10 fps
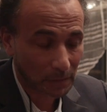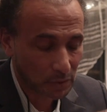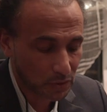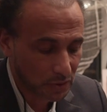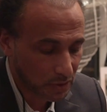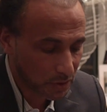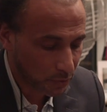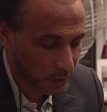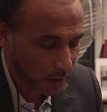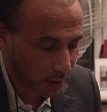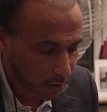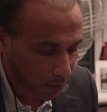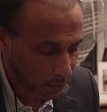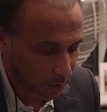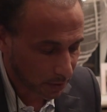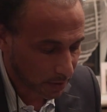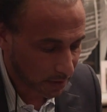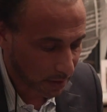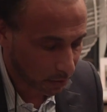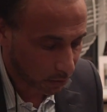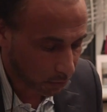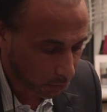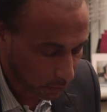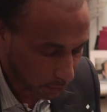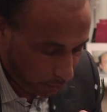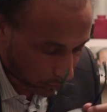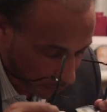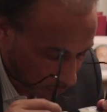Because this is where we understand the